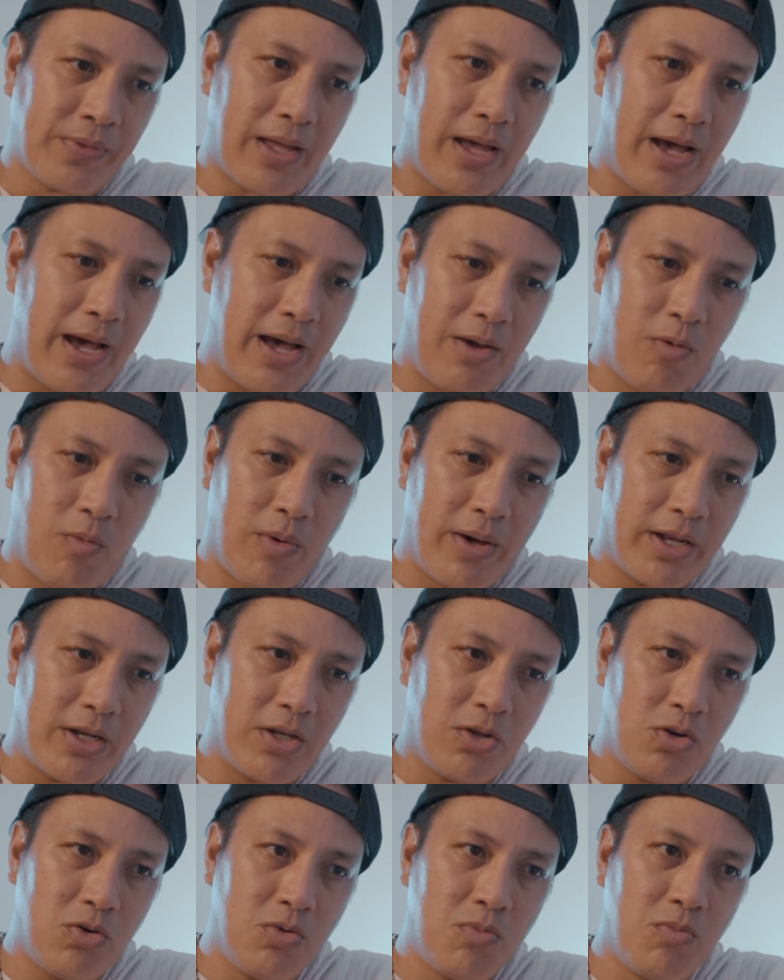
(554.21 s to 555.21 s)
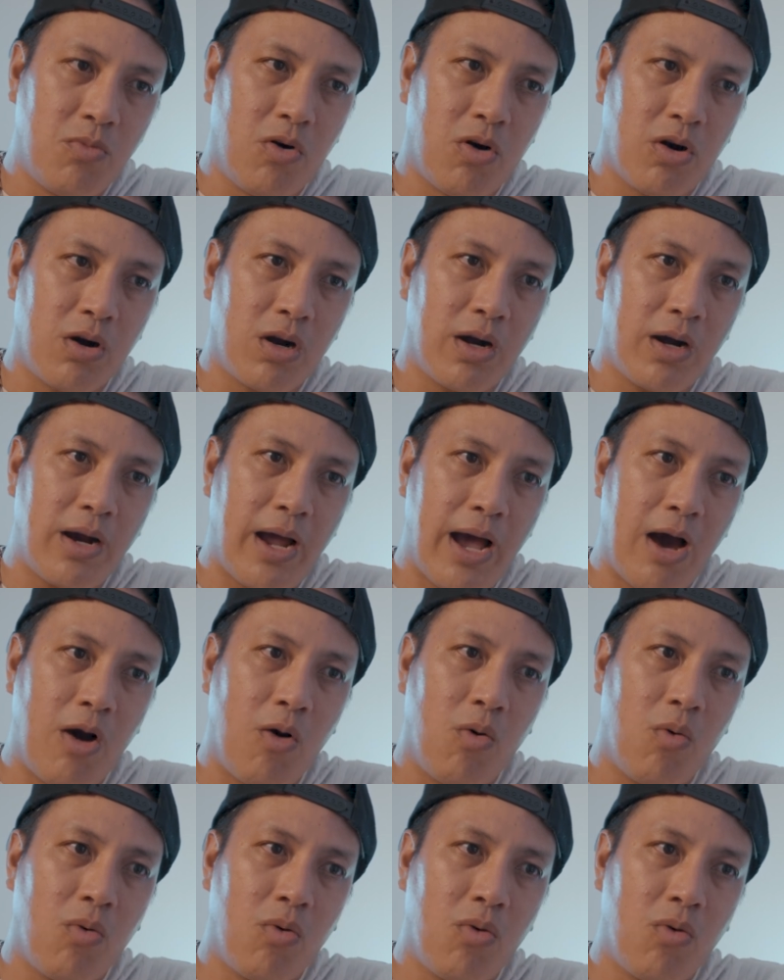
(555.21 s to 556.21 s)
I want to do more
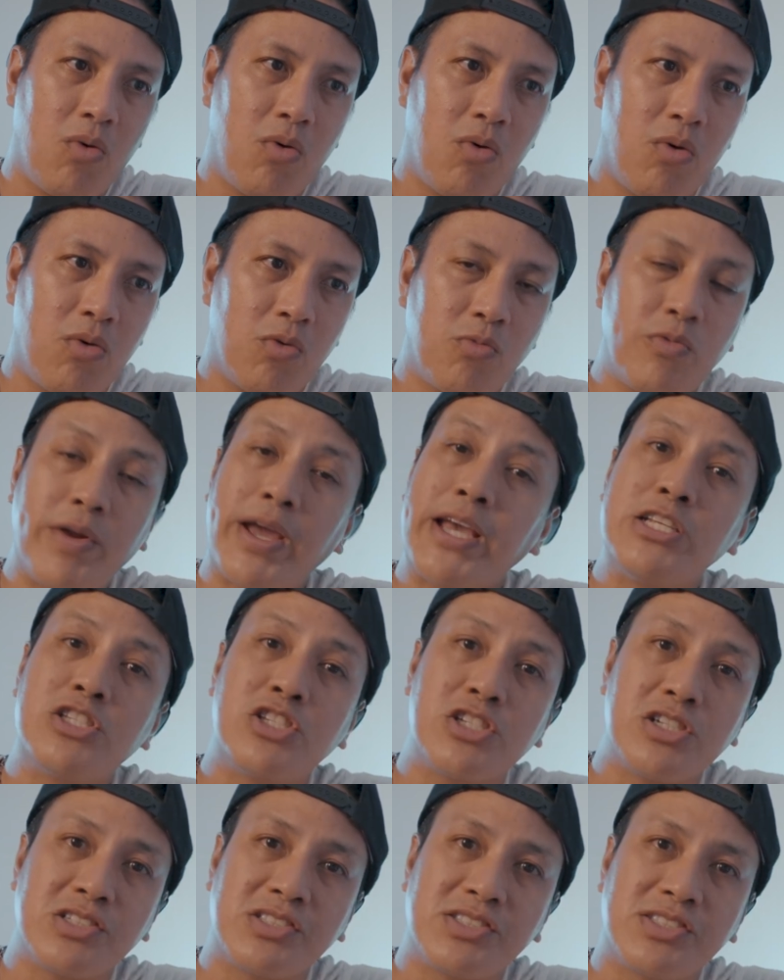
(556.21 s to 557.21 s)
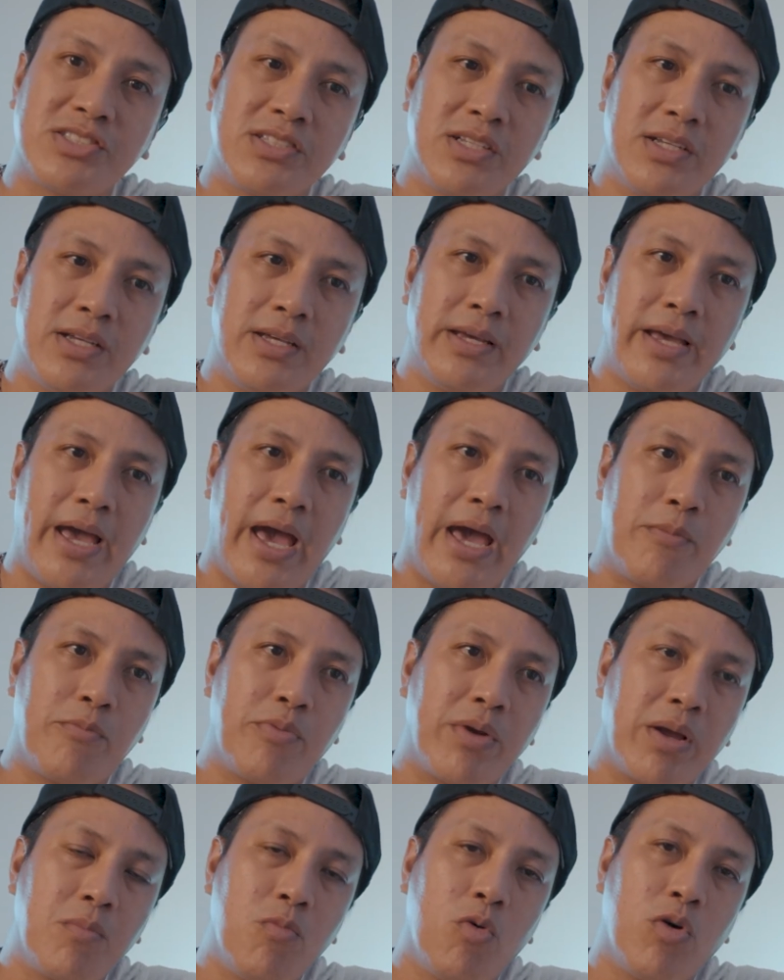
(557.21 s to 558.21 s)
outrageous and
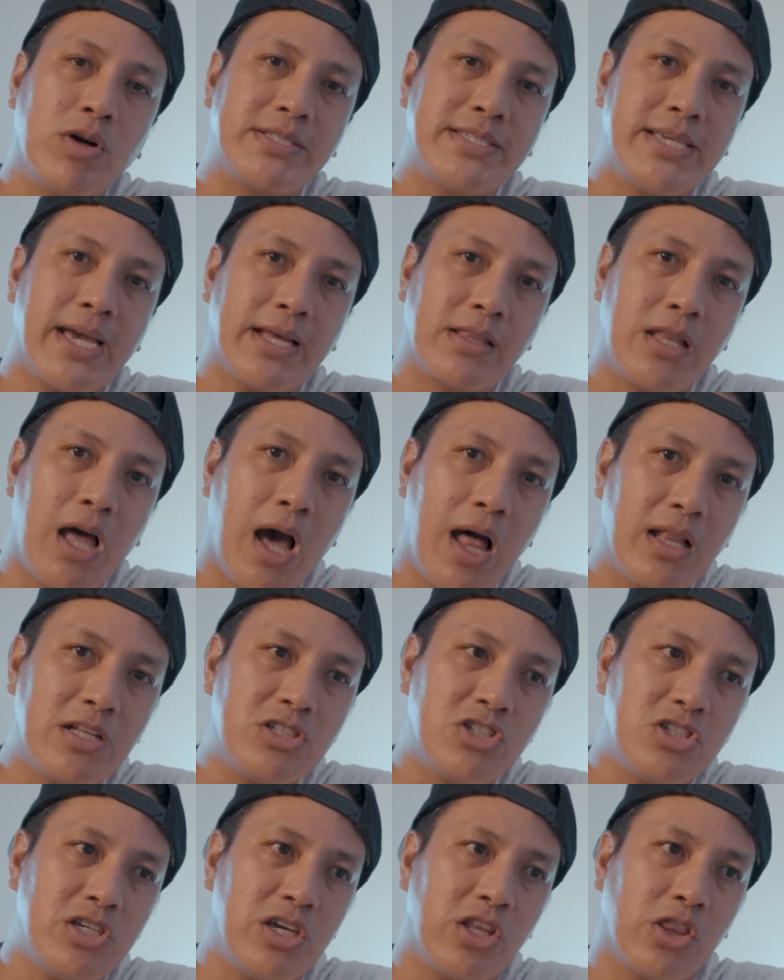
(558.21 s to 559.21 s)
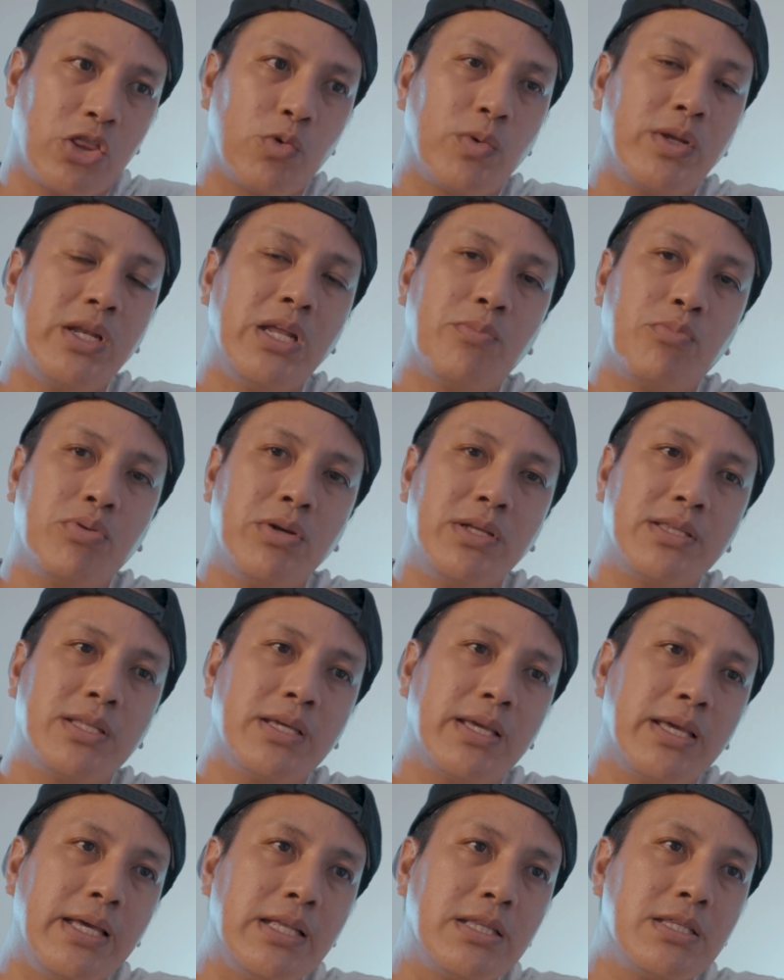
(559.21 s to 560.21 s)
bring more technology and 3D
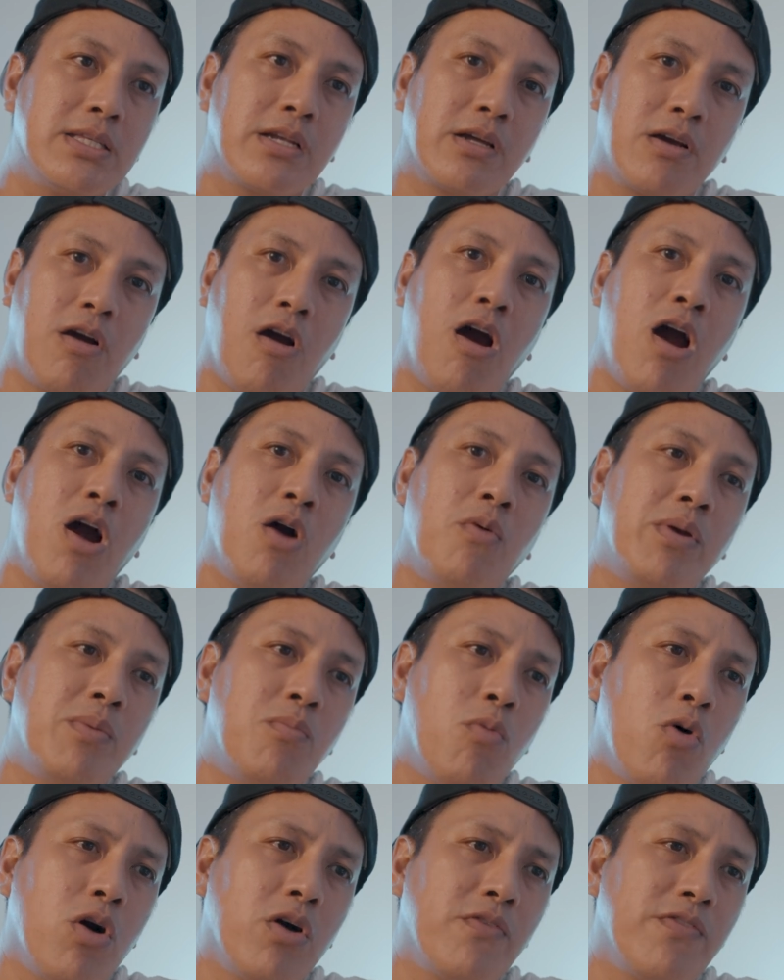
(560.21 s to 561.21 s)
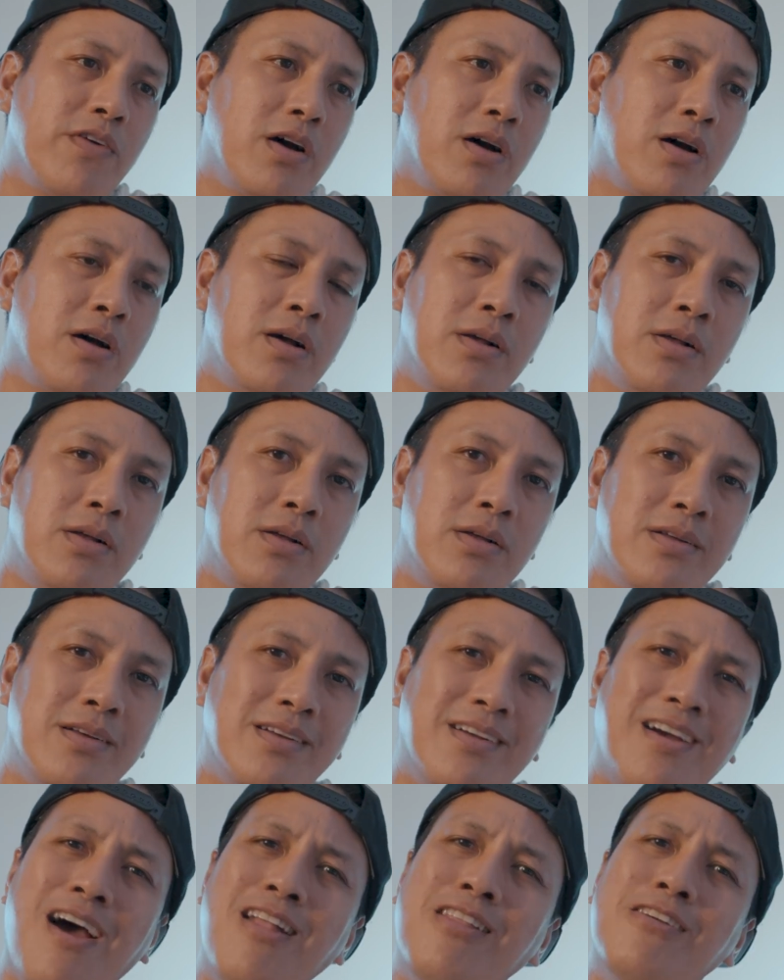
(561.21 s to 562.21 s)
printing into the car with more of a
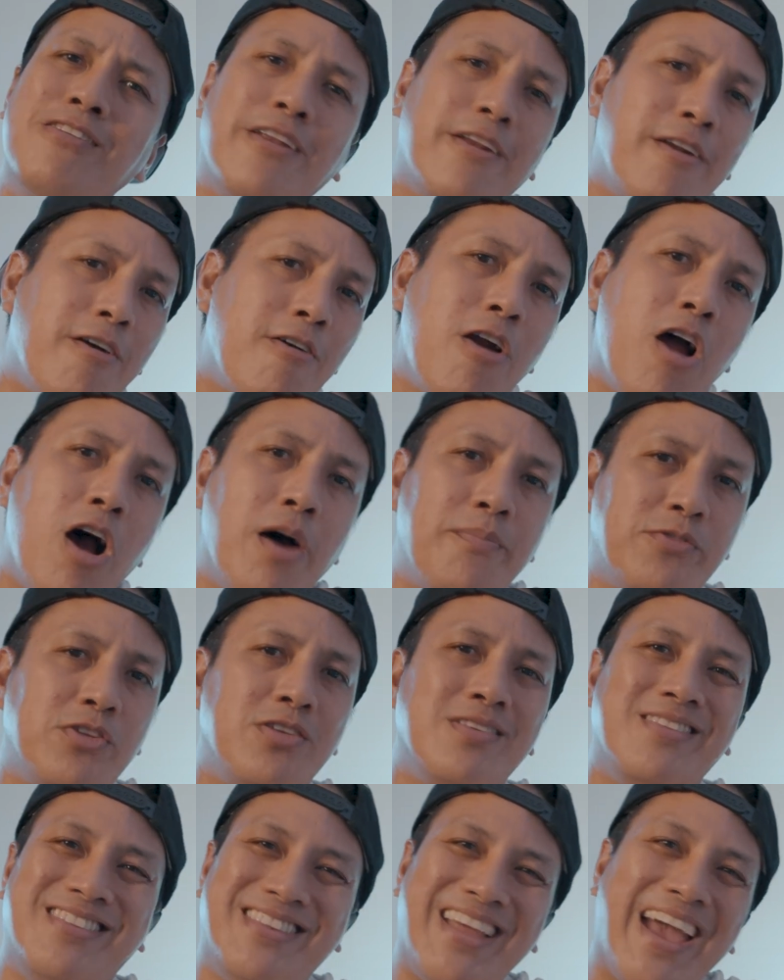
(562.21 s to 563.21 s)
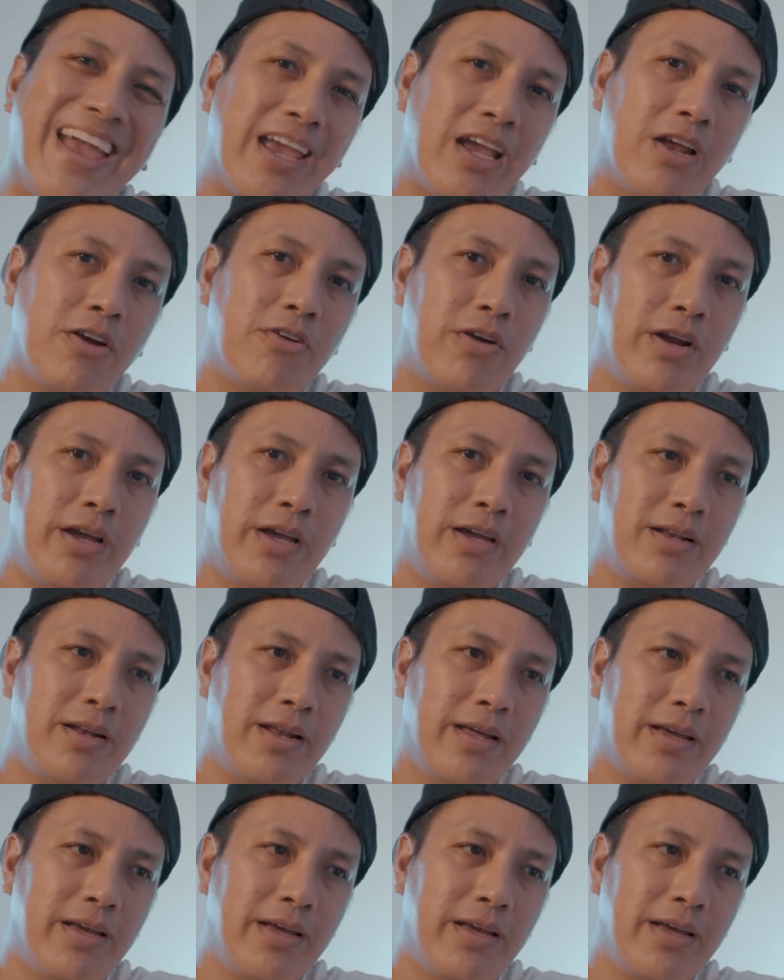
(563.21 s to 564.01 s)
color that are up to date, right?